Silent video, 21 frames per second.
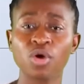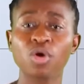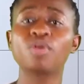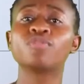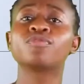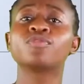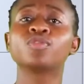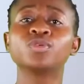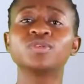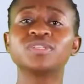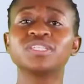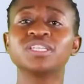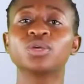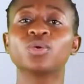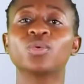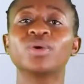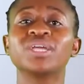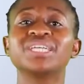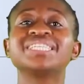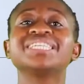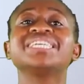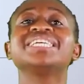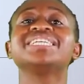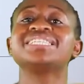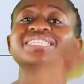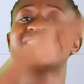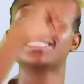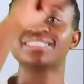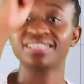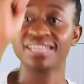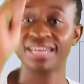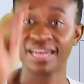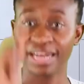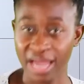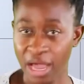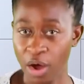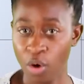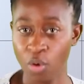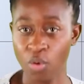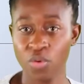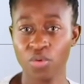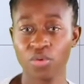of losing weight, it is
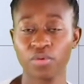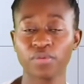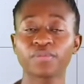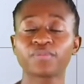now.